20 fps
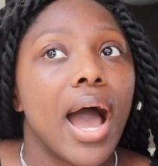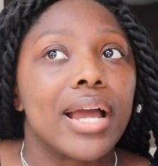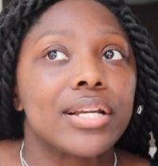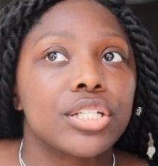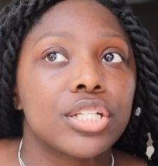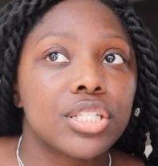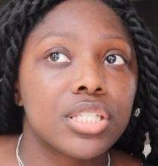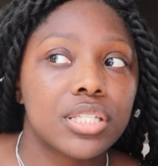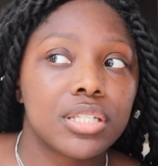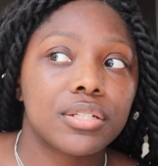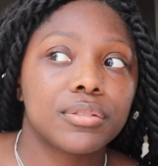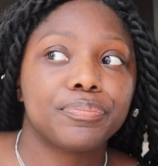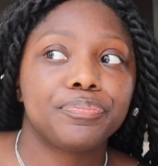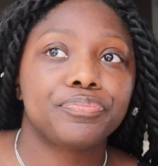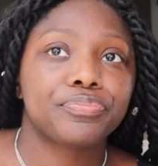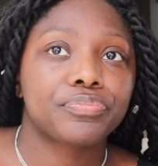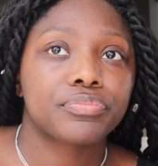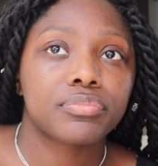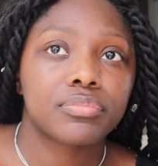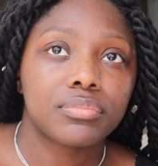I just
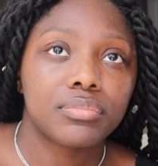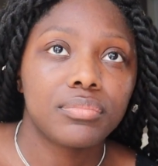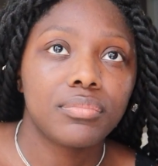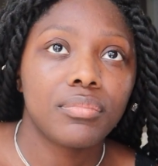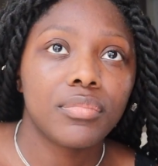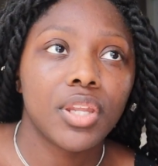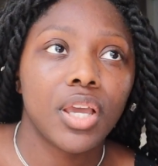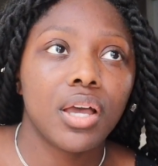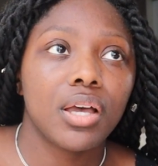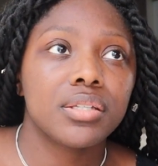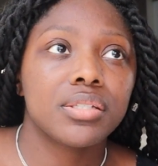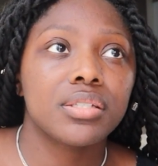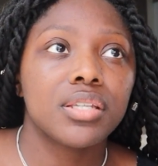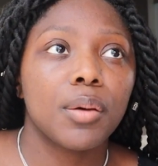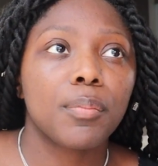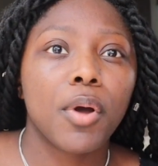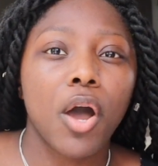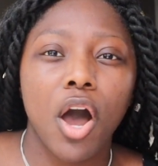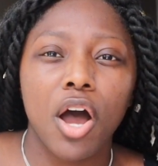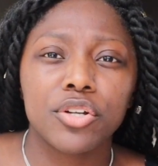
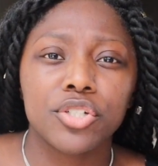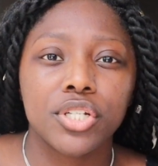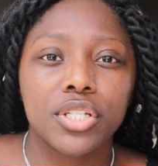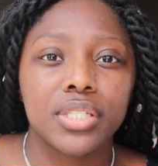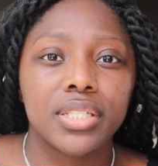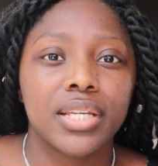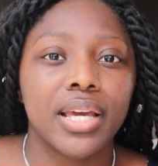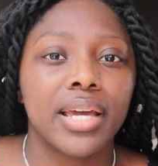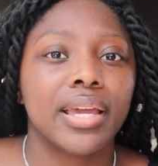subconsciously,